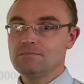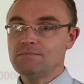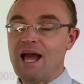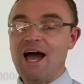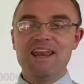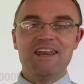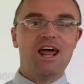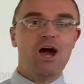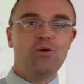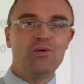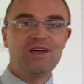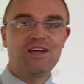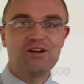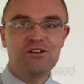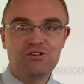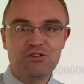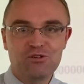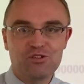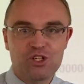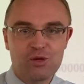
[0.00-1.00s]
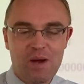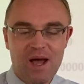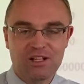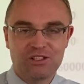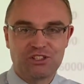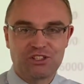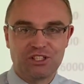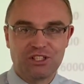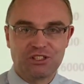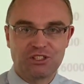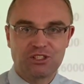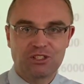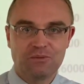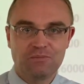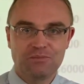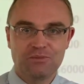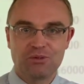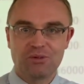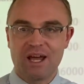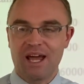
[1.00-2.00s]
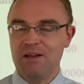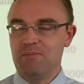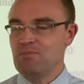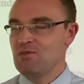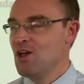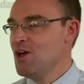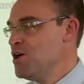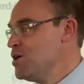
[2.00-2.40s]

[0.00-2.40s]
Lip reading: And now we can do some answers, okay?